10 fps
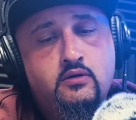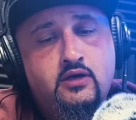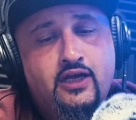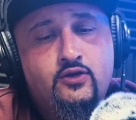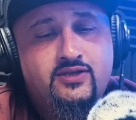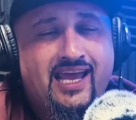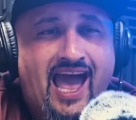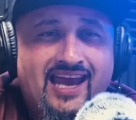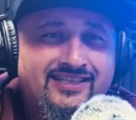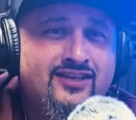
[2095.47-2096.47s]
And you say,
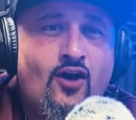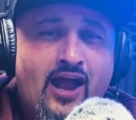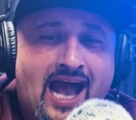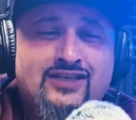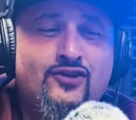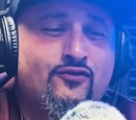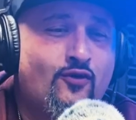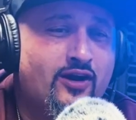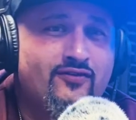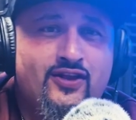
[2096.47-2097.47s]
how does the dog ask you
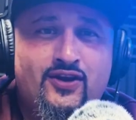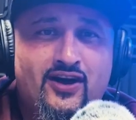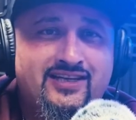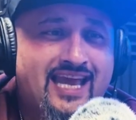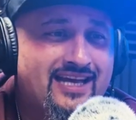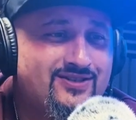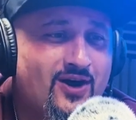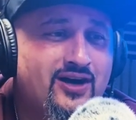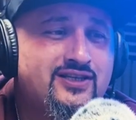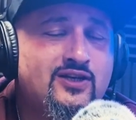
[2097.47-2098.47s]
for it if the dog can't
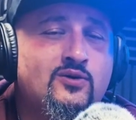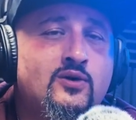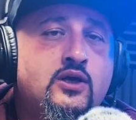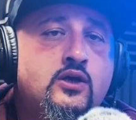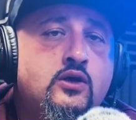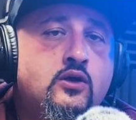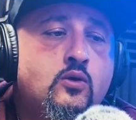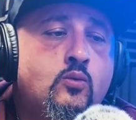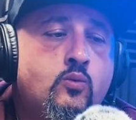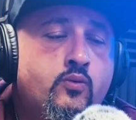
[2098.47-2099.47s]
talk to you?
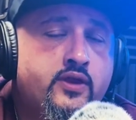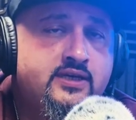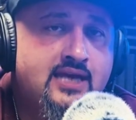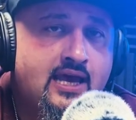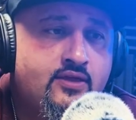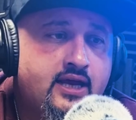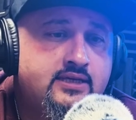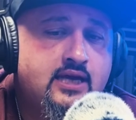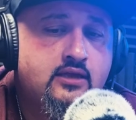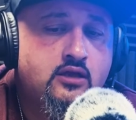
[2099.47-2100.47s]
The day
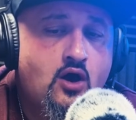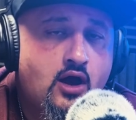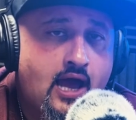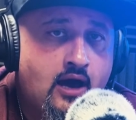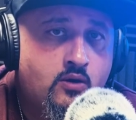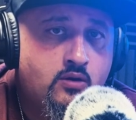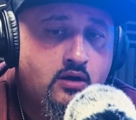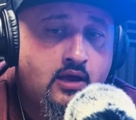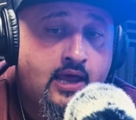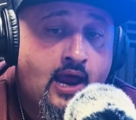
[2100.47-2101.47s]
take the dog out
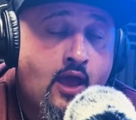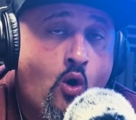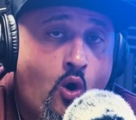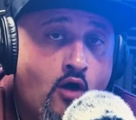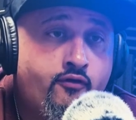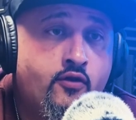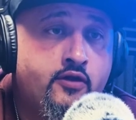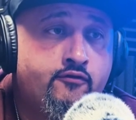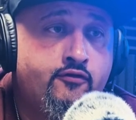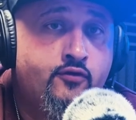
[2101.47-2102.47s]
and I offer
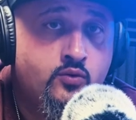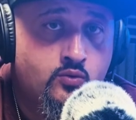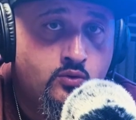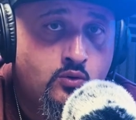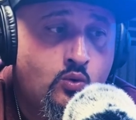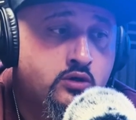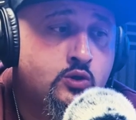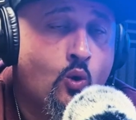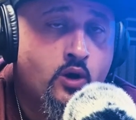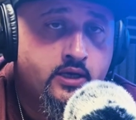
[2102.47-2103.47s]
them food or
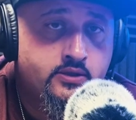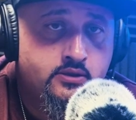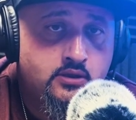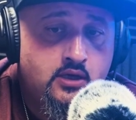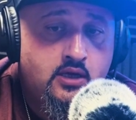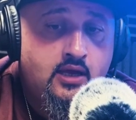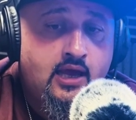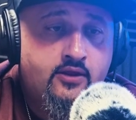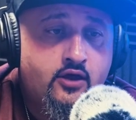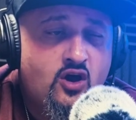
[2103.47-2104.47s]
toys
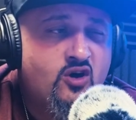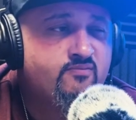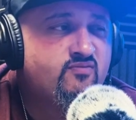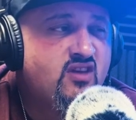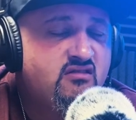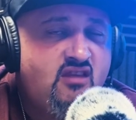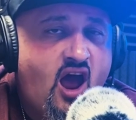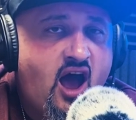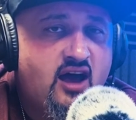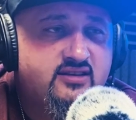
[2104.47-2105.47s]
and they go,
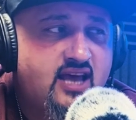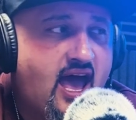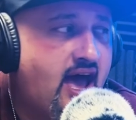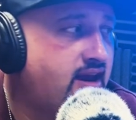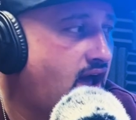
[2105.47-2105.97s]
nah, Dad,